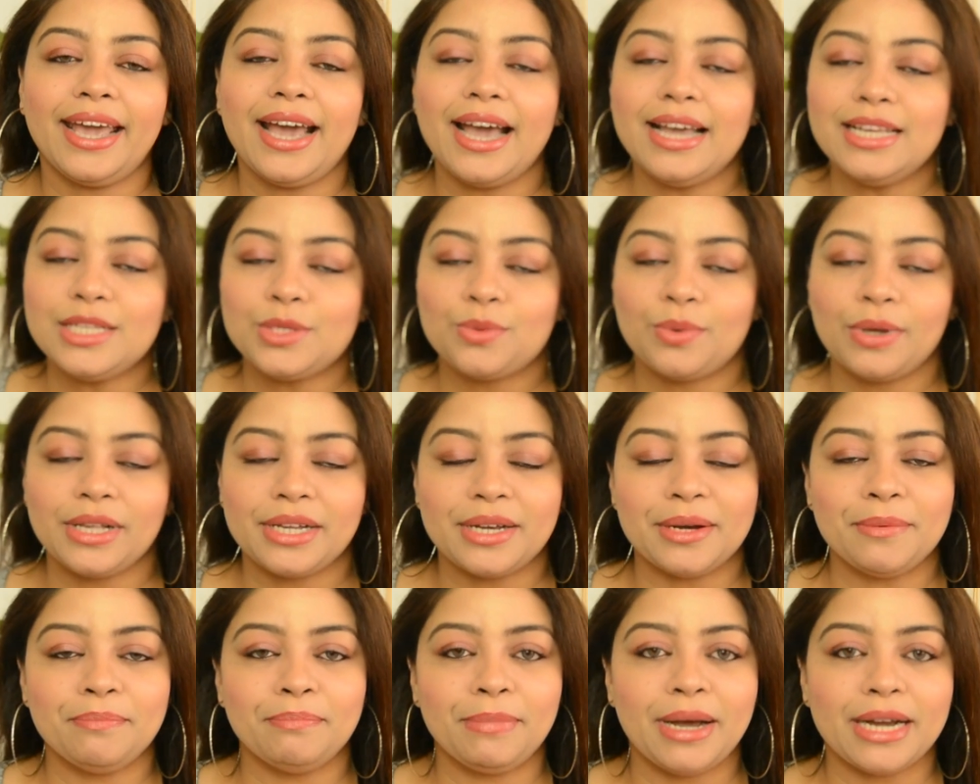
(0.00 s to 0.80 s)
Hey guys,
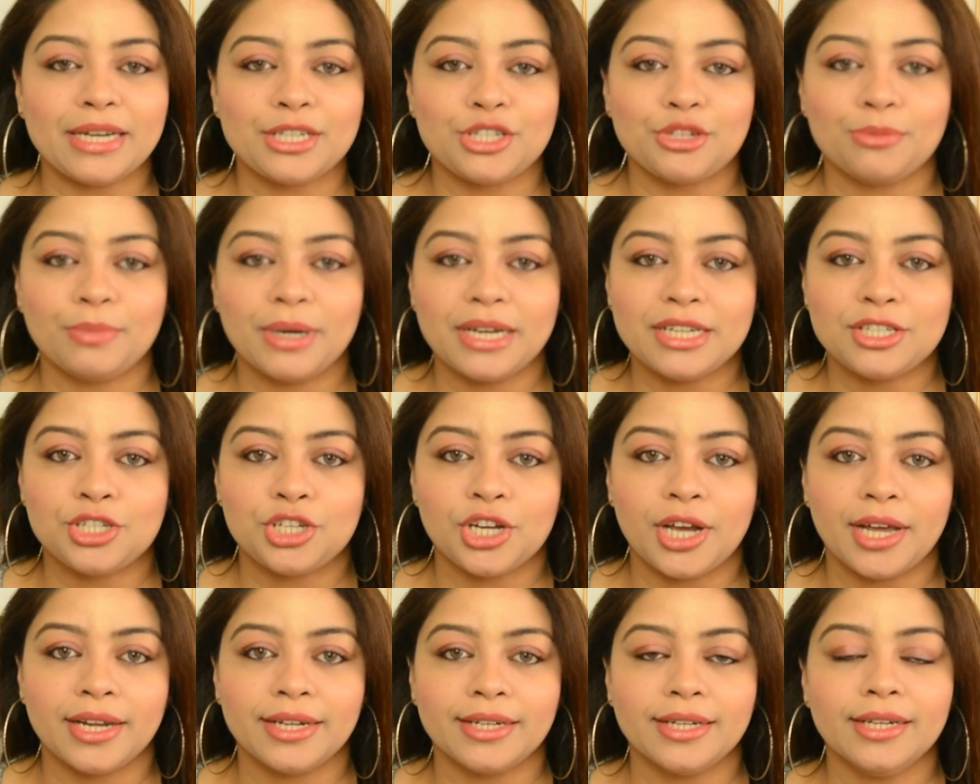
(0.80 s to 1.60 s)
welcome back to my
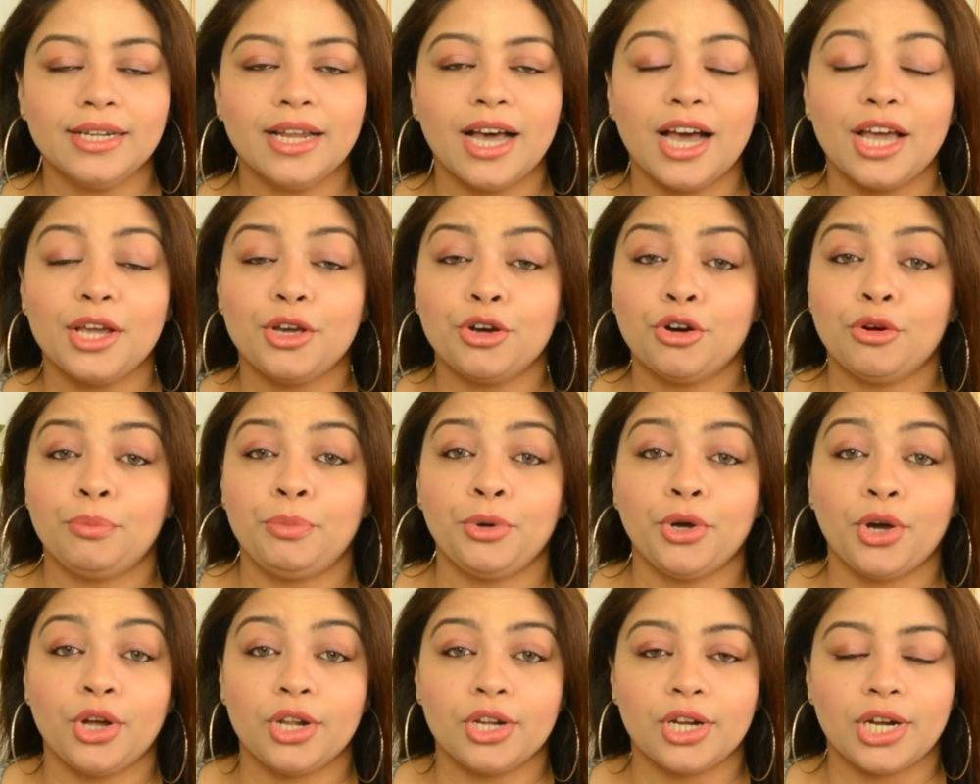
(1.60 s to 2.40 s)
channel. I
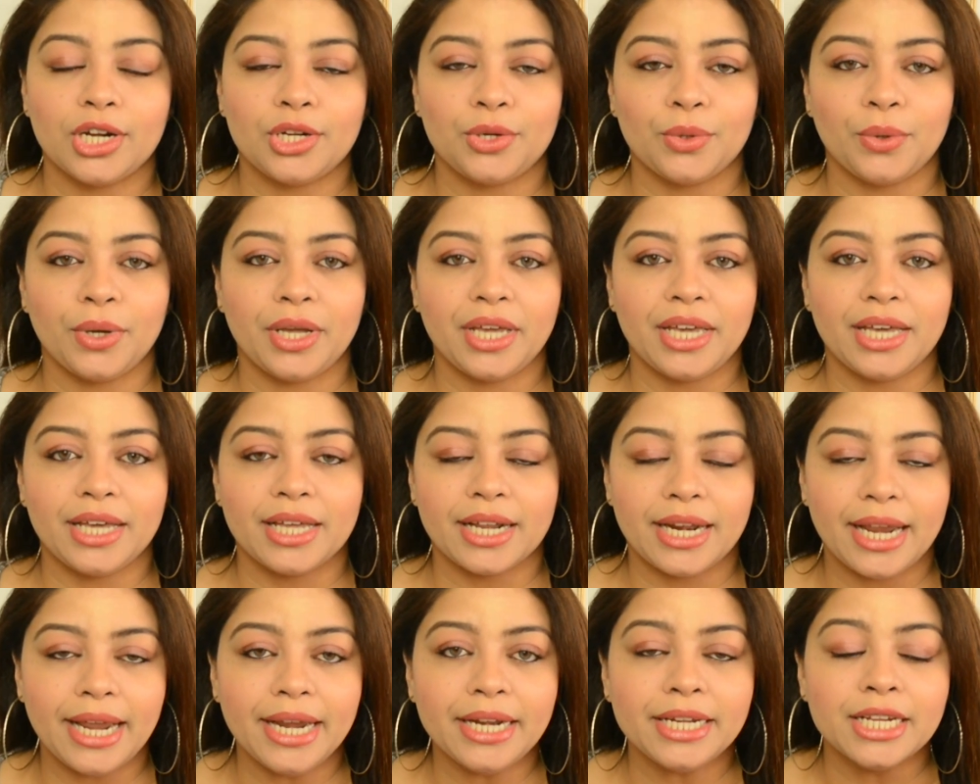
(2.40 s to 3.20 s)
hope you all are doing
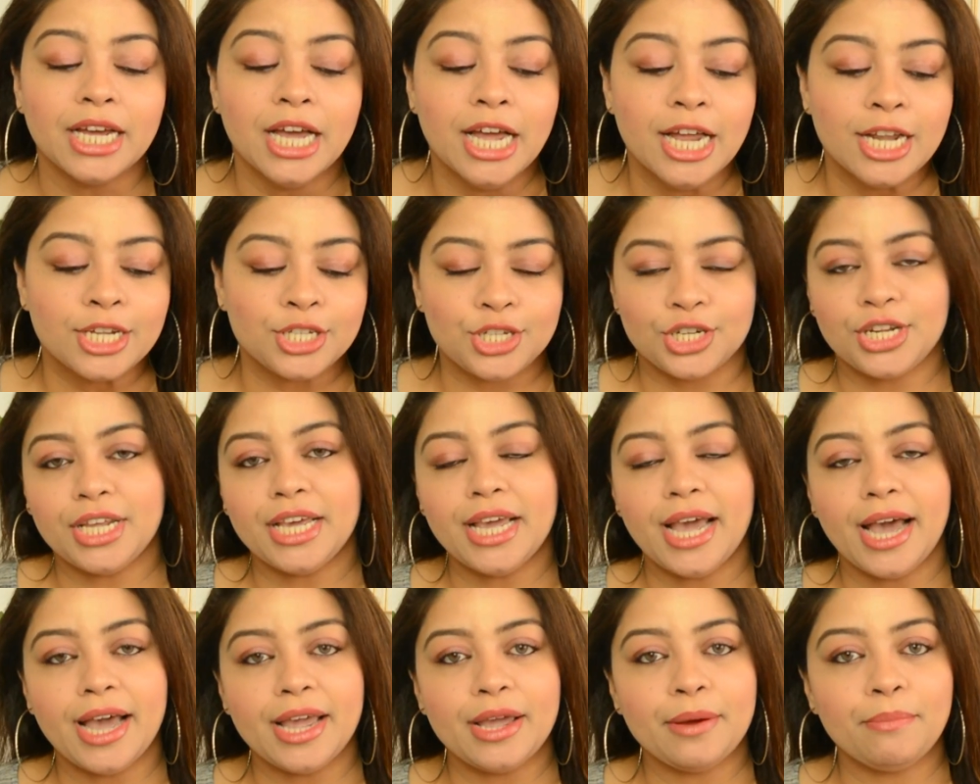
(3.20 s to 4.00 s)
great.
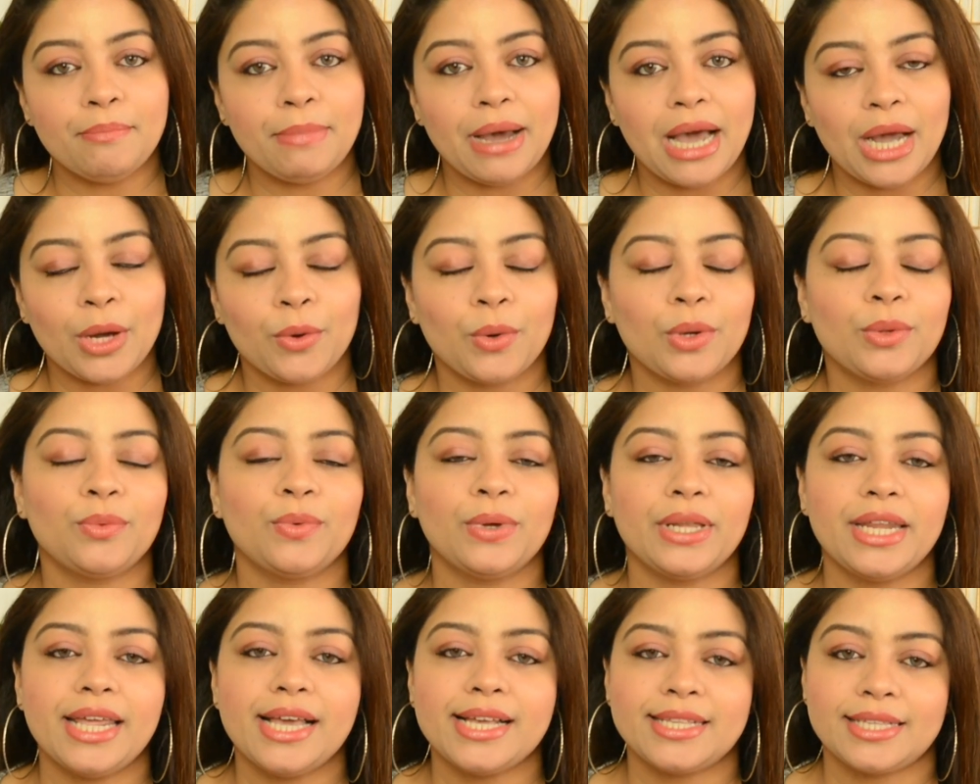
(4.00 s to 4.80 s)
Today I am back with
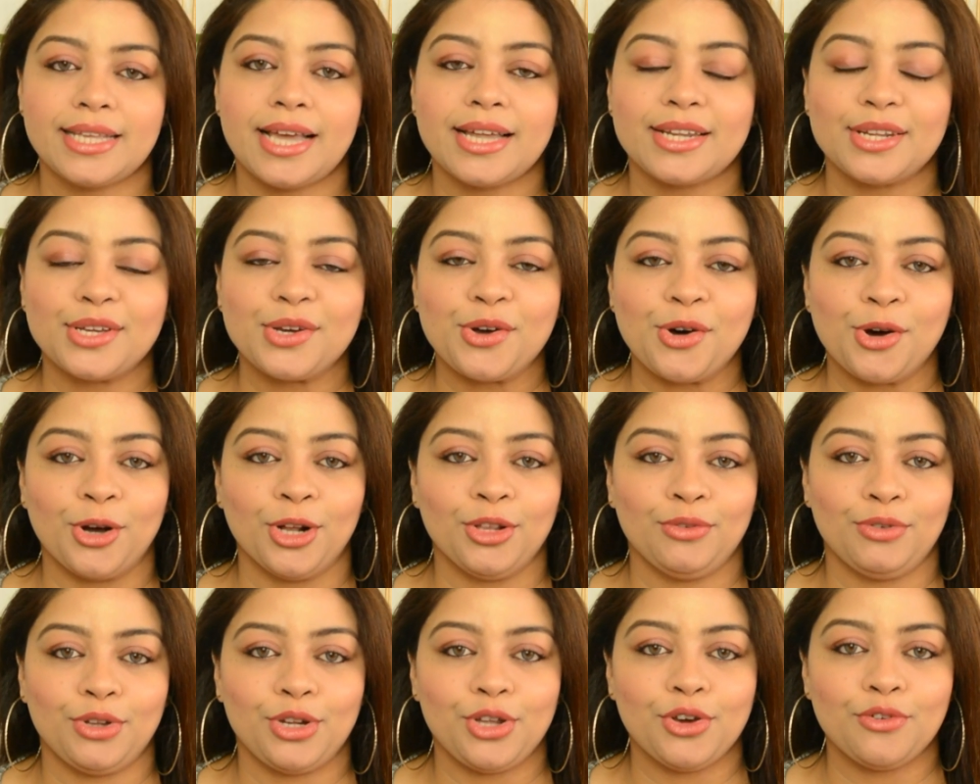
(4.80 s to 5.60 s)
very exciting
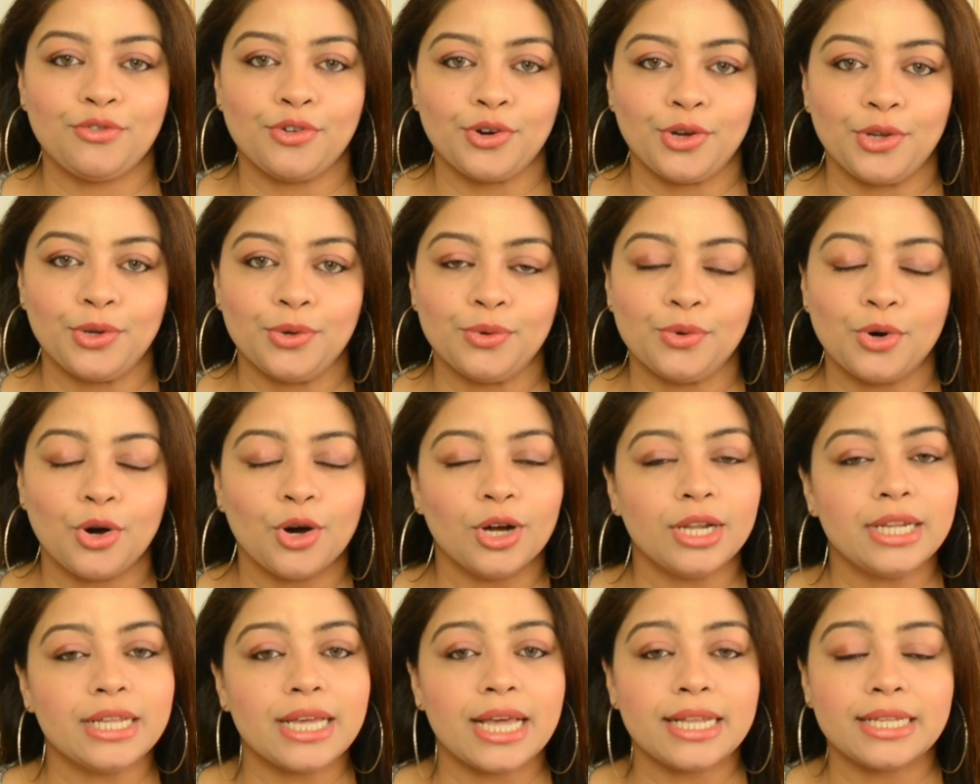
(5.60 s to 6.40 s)
haul video for you
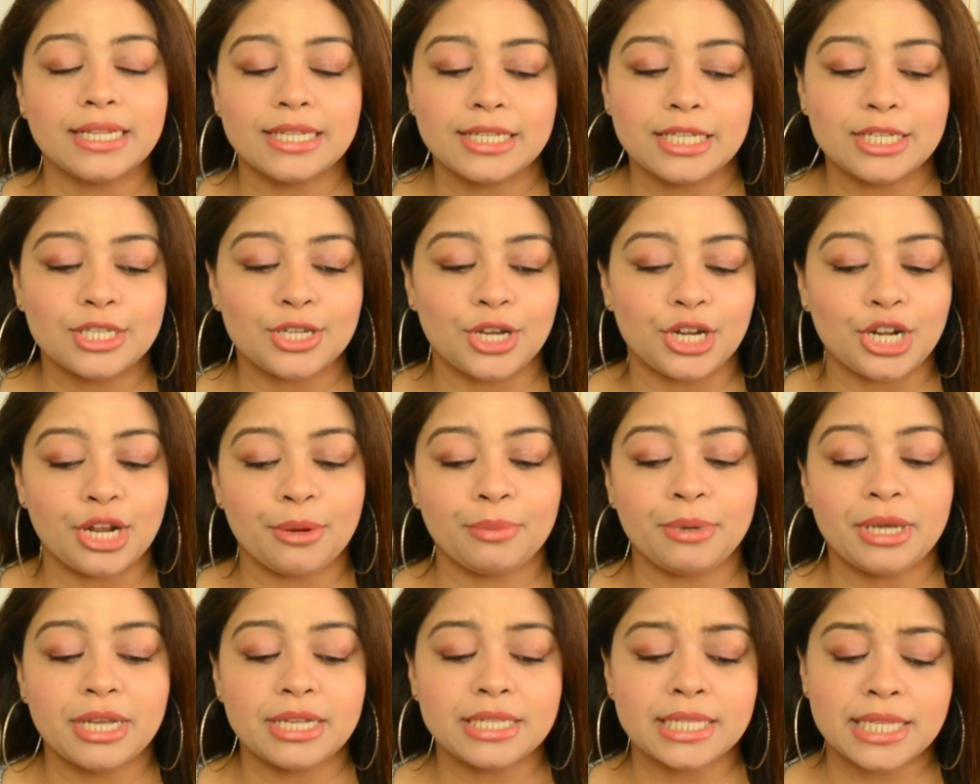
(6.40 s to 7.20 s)
all, and this is
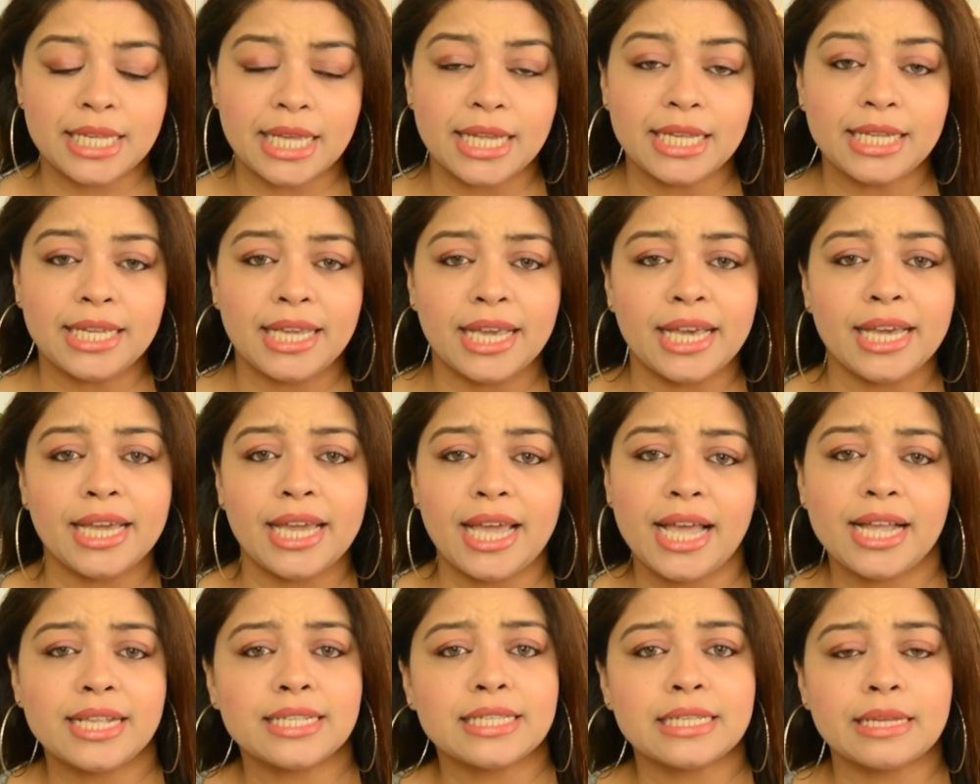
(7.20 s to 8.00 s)
gonna be a
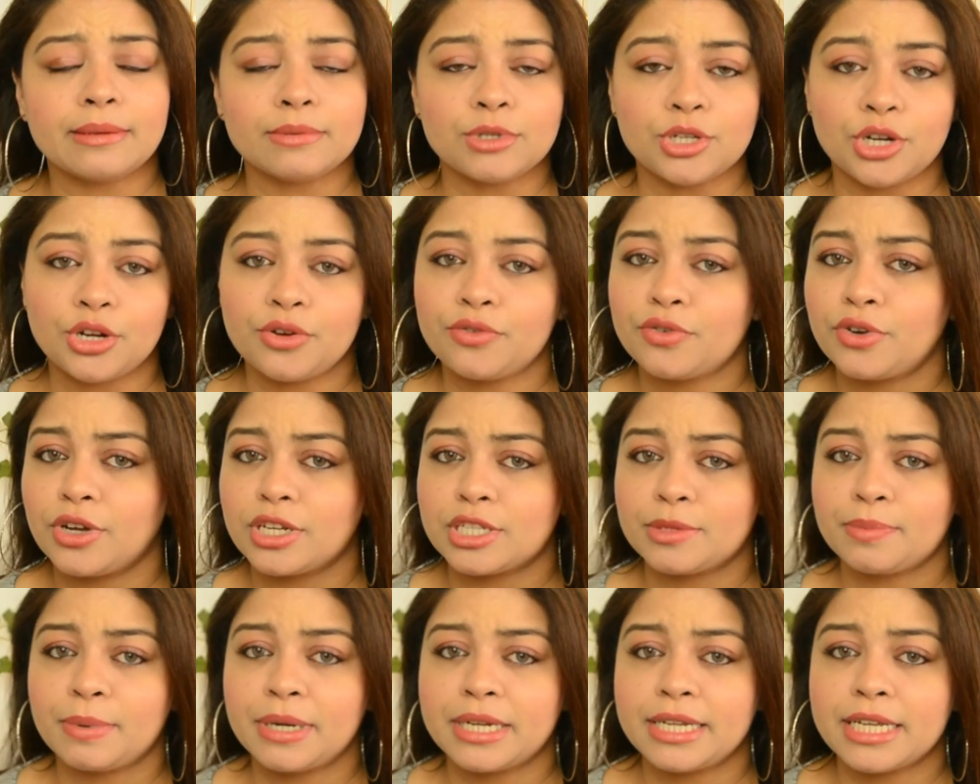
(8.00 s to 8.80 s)
skincare and some sort of
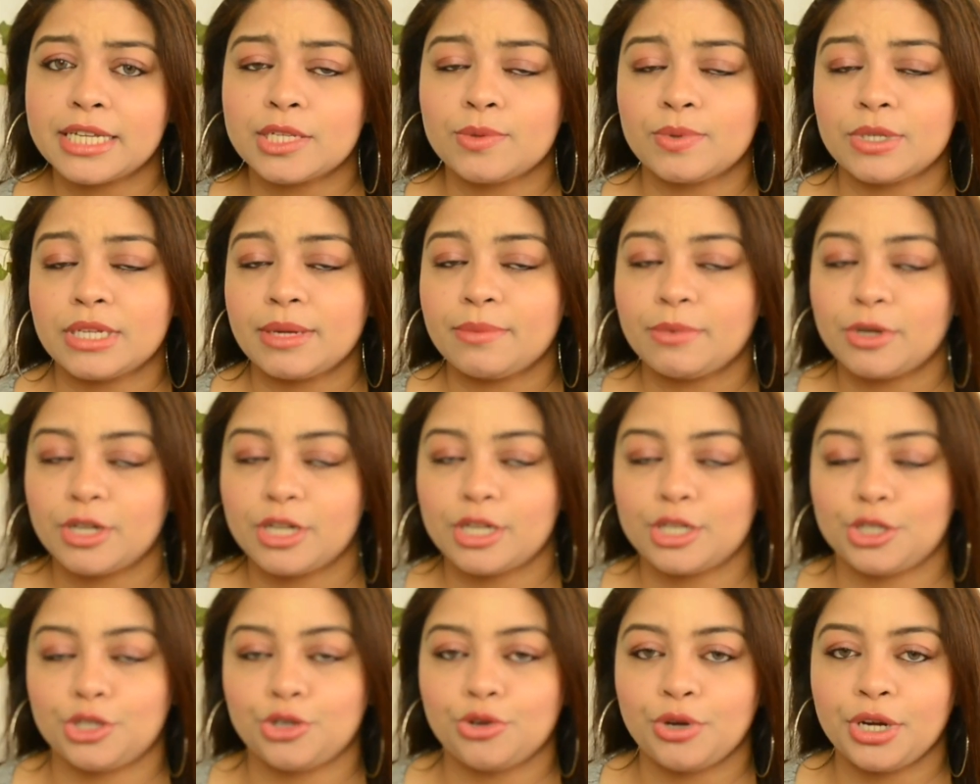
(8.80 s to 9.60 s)
cosmetics which I'm
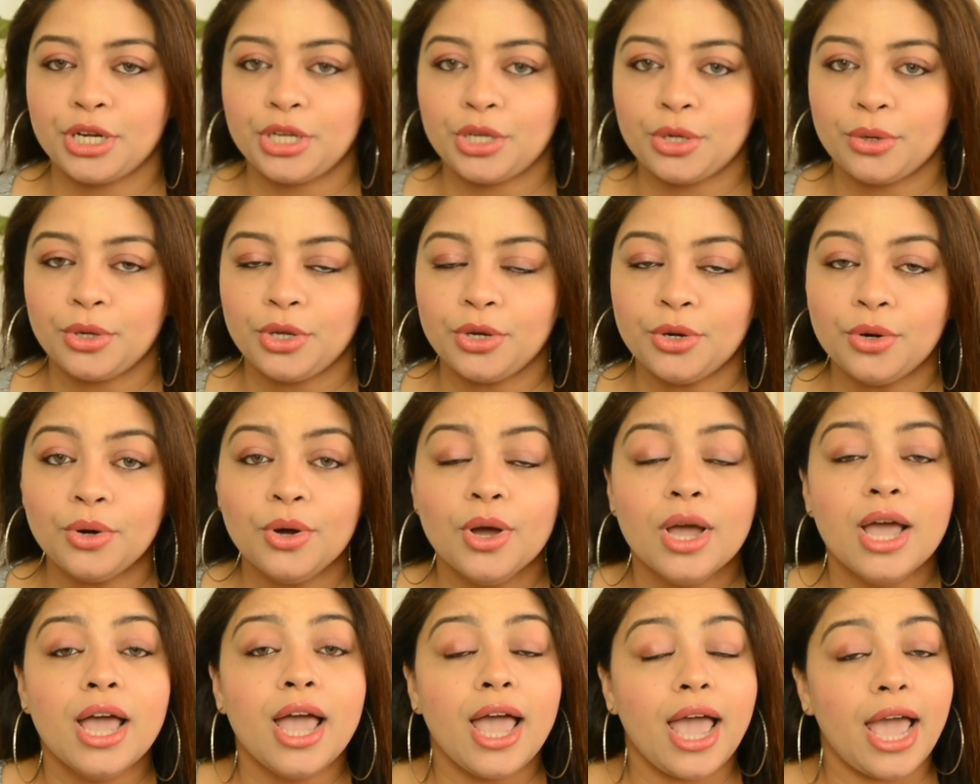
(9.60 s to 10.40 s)
gonna show it to
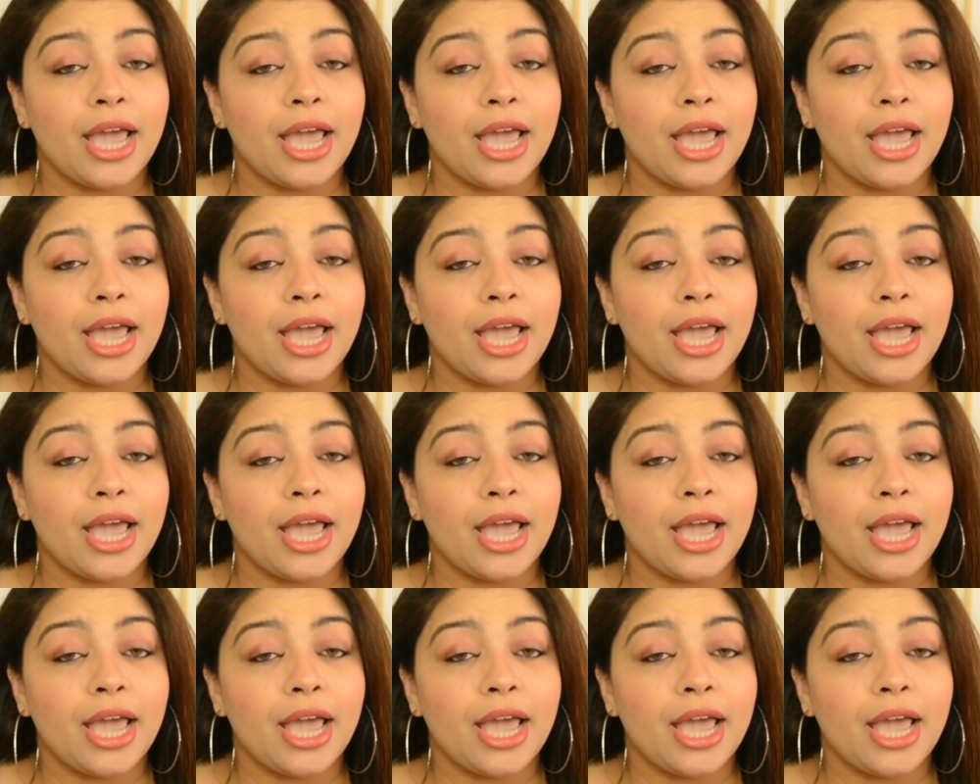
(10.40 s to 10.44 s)
you.